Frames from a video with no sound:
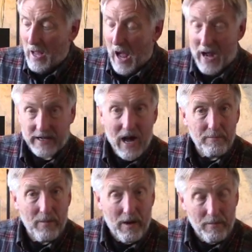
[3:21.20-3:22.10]
I
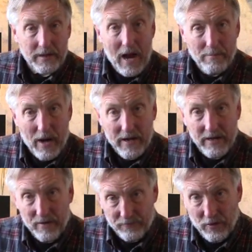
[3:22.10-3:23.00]
got
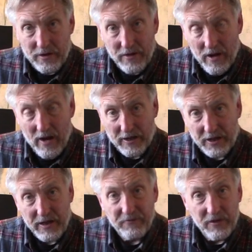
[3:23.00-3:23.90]
mine. A friend
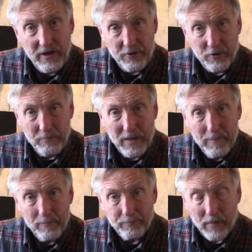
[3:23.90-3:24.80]
gifted it to
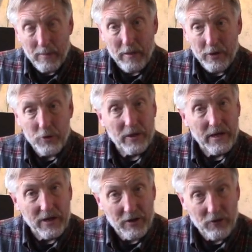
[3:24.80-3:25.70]
me, but you can
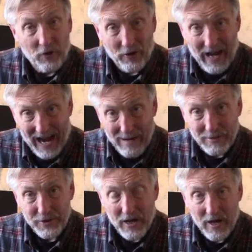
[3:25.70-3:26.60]
get these on
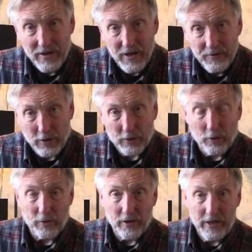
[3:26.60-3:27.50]
Amazon. They're
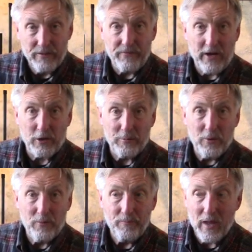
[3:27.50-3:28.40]
currently
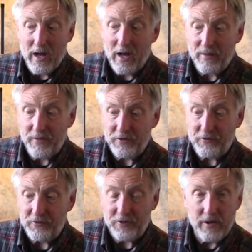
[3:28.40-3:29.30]
available. This
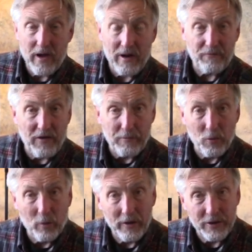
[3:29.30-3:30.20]
is
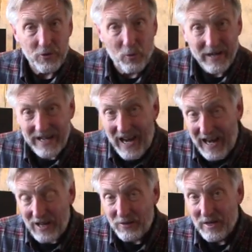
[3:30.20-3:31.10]
February
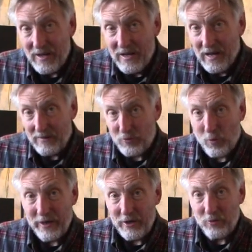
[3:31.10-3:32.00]
28th of
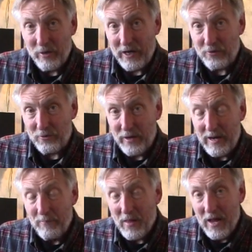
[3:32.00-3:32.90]

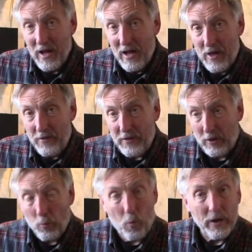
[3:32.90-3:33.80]
2023.
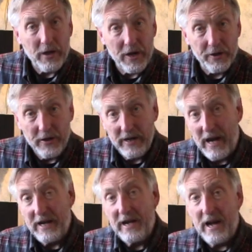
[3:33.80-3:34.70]
They're
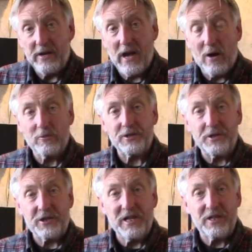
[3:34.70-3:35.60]

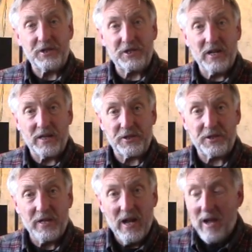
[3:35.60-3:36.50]
$188.10.